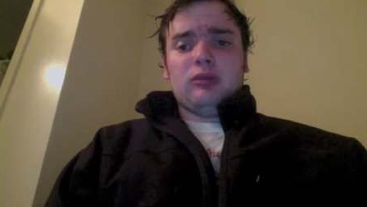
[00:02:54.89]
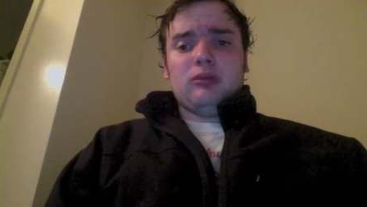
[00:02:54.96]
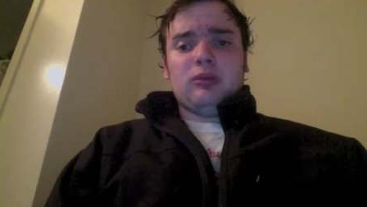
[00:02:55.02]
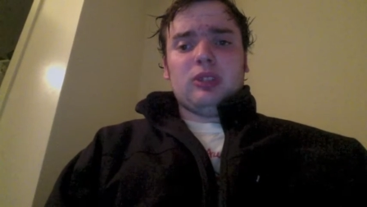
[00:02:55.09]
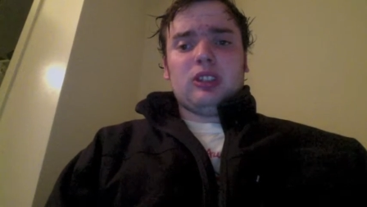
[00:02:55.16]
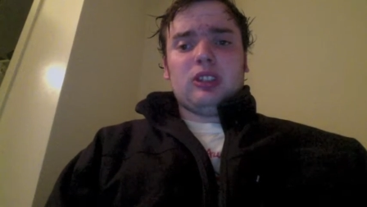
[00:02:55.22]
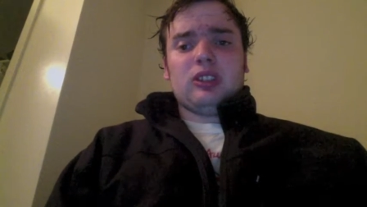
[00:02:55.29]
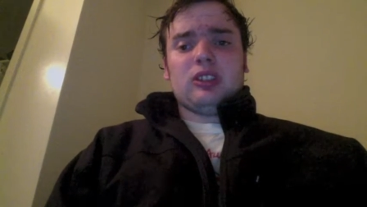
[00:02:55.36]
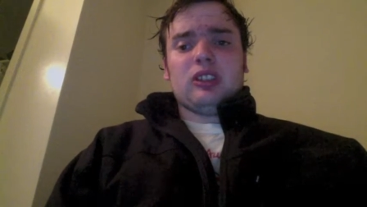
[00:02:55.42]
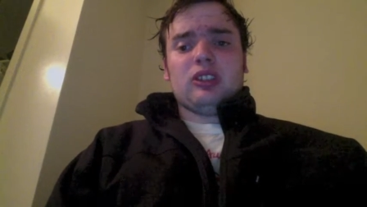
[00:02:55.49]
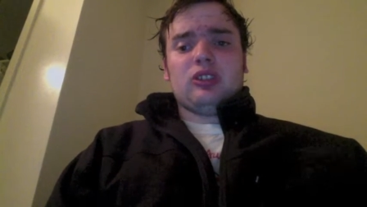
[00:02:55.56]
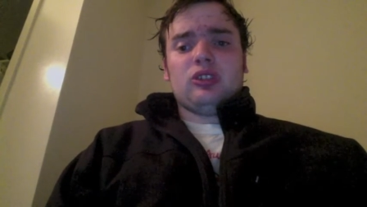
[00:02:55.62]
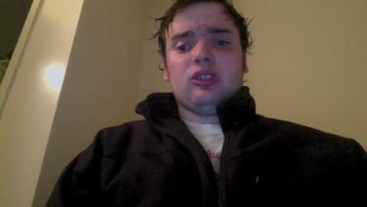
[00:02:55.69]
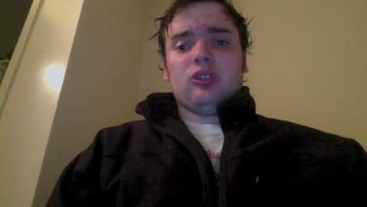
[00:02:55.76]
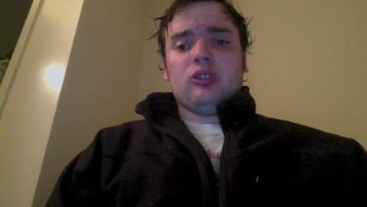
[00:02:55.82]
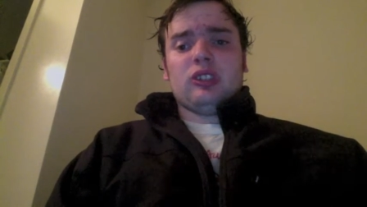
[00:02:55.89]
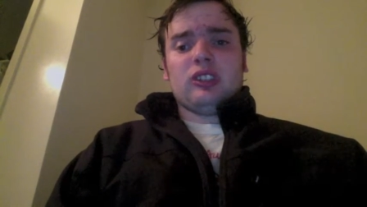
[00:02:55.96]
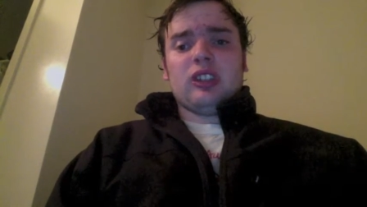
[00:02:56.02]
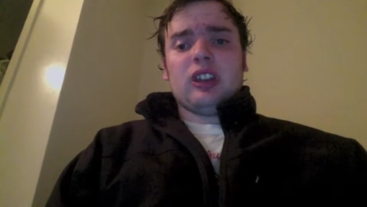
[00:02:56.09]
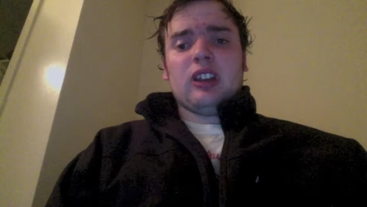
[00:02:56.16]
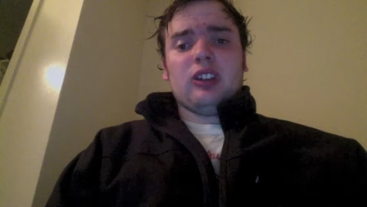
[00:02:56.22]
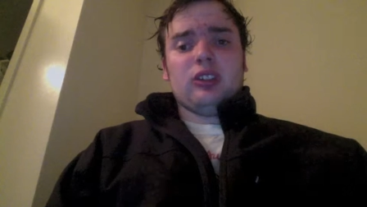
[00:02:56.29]
Because I sure as
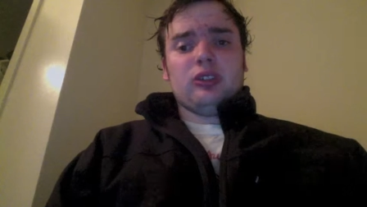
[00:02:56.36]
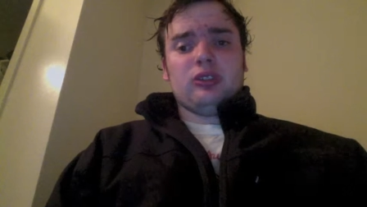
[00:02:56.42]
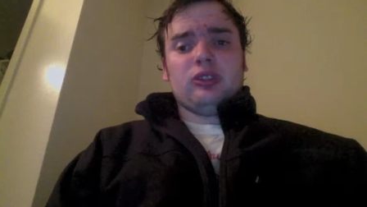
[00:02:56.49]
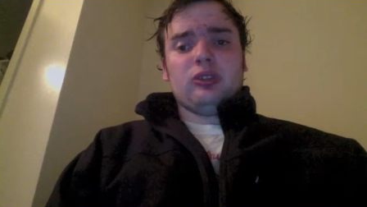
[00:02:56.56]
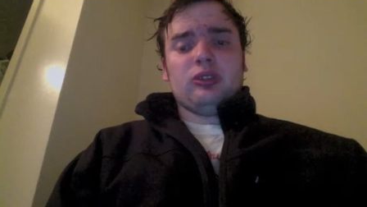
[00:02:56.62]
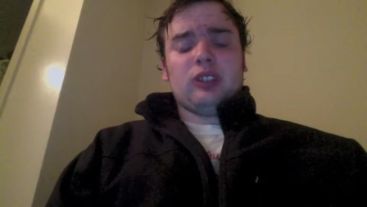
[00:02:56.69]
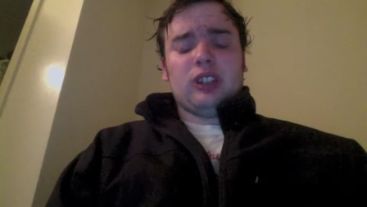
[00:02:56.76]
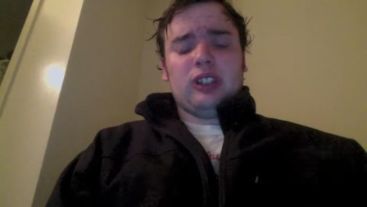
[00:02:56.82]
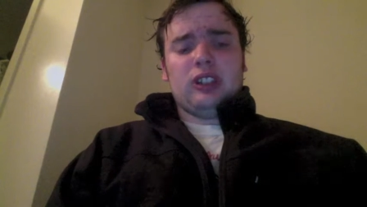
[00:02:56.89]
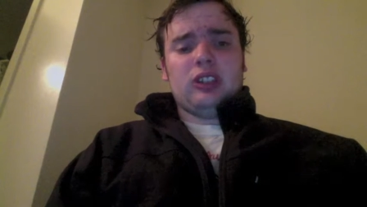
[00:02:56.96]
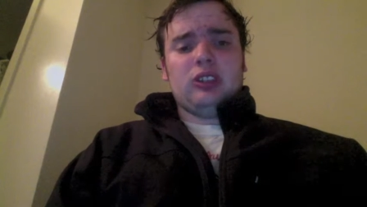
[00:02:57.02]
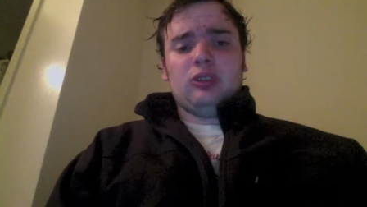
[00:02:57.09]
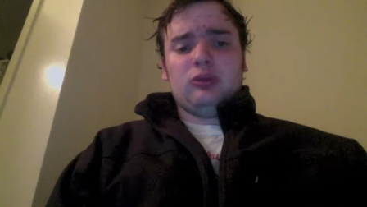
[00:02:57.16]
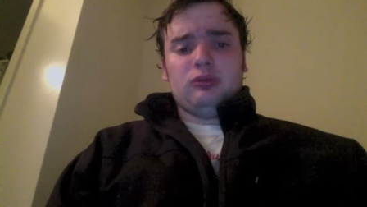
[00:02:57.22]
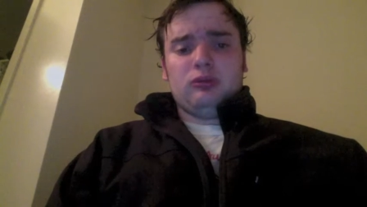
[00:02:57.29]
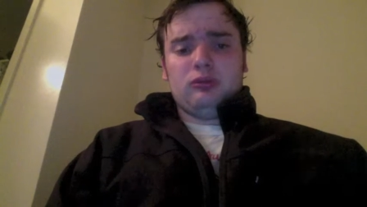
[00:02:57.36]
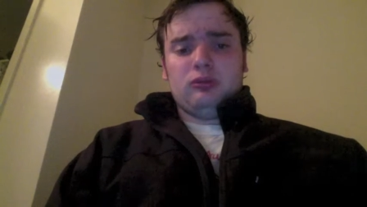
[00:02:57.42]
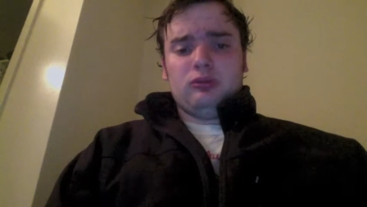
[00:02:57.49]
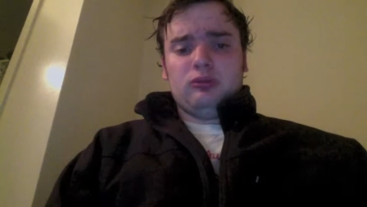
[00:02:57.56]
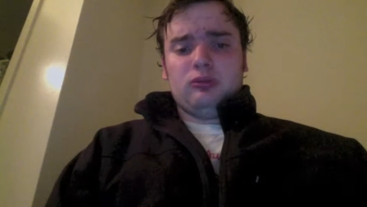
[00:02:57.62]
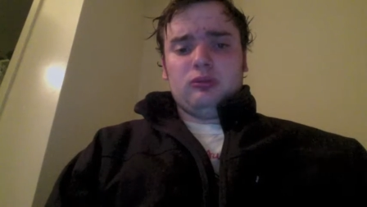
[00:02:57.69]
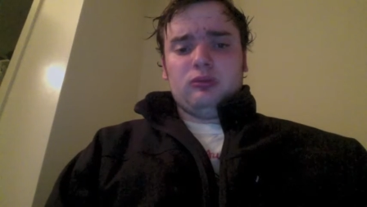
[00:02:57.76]
hell don't like you.
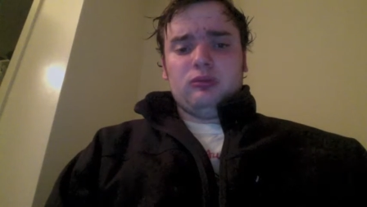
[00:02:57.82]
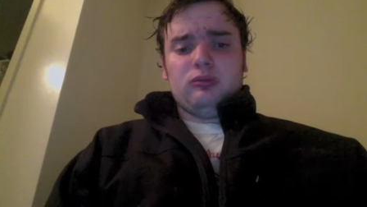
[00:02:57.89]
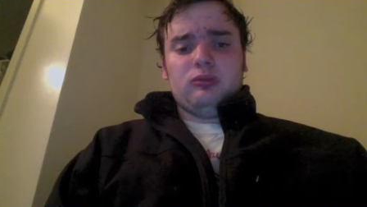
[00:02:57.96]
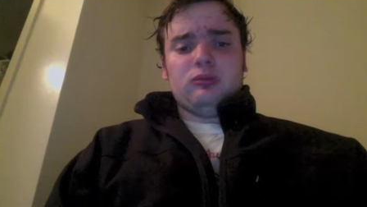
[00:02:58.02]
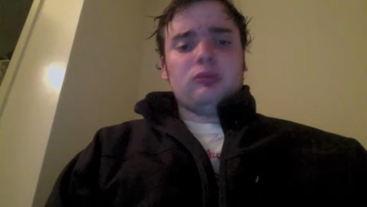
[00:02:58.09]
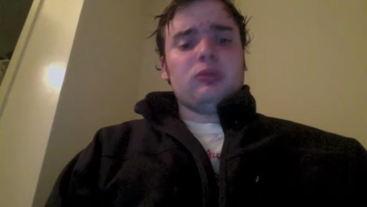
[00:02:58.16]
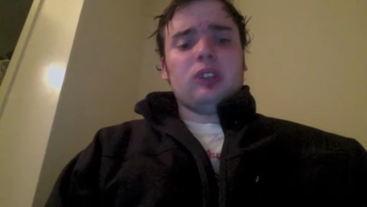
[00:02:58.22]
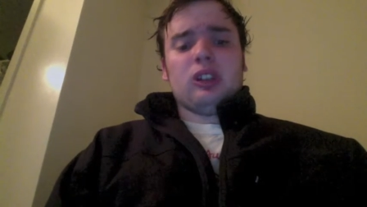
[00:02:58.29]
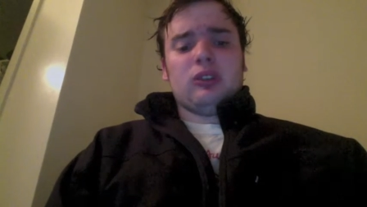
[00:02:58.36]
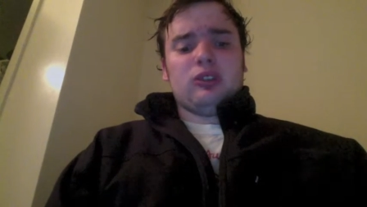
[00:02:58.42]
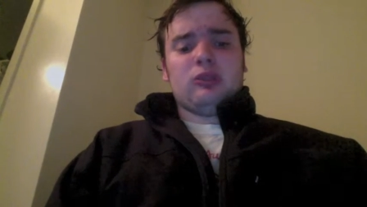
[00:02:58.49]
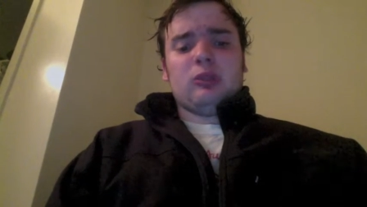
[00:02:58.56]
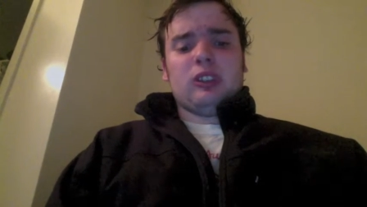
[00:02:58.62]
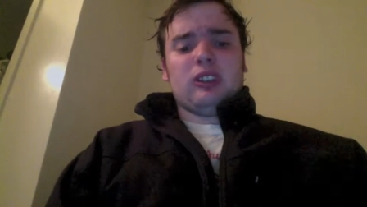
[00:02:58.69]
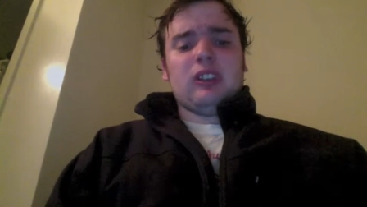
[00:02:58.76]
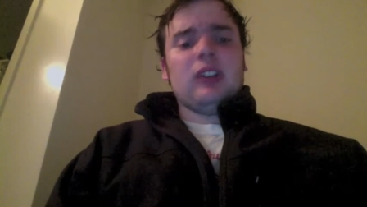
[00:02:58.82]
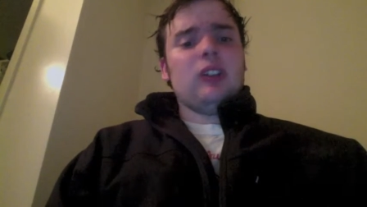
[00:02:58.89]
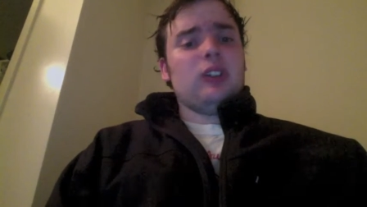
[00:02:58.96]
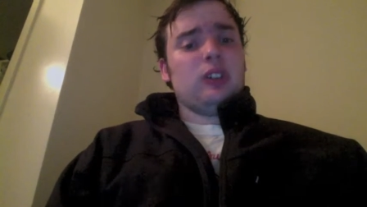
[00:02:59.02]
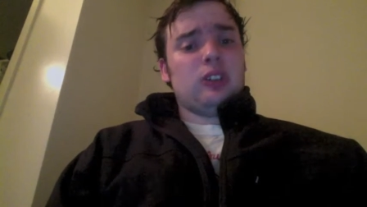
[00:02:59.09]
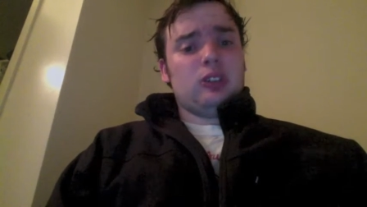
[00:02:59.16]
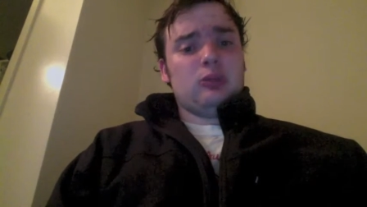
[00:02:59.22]
But I respect the hell
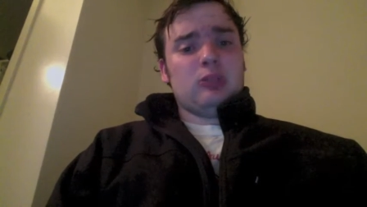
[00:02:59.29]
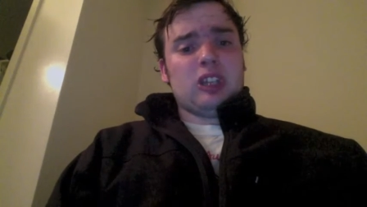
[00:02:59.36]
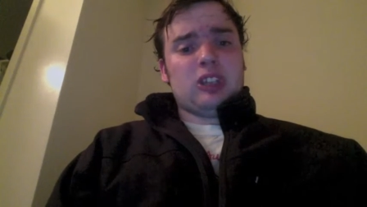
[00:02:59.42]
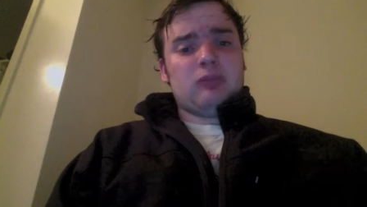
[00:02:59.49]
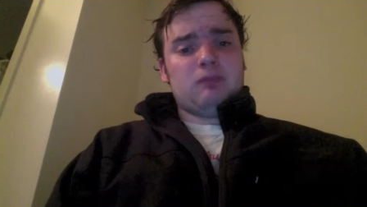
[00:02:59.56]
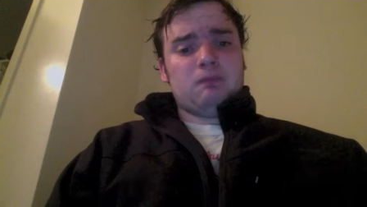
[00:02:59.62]
out of you, man.